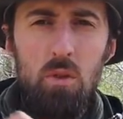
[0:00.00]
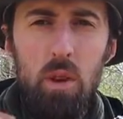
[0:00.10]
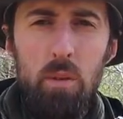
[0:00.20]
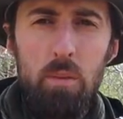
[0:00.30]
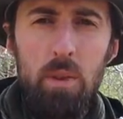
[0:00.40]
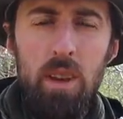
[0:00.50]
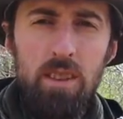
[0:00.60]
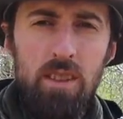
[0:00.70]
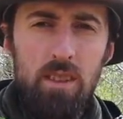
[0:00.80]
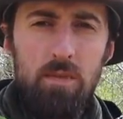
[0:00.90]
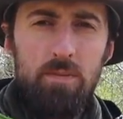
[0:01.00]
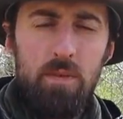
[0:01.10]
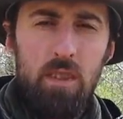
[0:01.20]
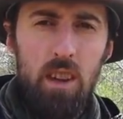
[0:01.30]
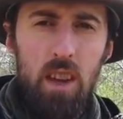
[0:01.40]
webbing piece
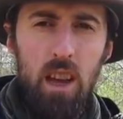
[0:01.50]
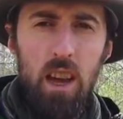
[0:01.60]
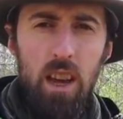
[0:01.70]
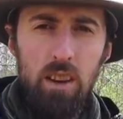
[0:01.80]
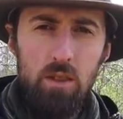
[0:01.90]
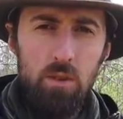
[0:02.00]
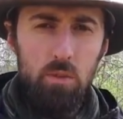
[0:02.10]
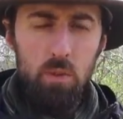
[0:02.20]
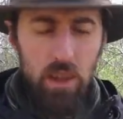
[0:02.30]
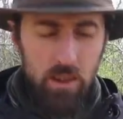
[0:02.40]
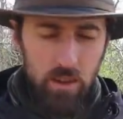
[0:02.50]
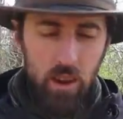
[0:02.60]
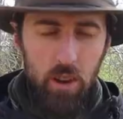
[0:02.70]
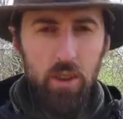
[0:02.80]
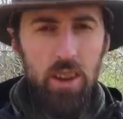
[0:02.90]
and is ready to
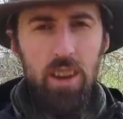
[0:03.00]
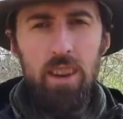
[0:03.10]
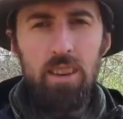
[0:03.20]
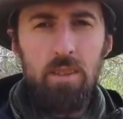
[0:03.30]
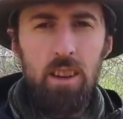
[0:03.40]
go again.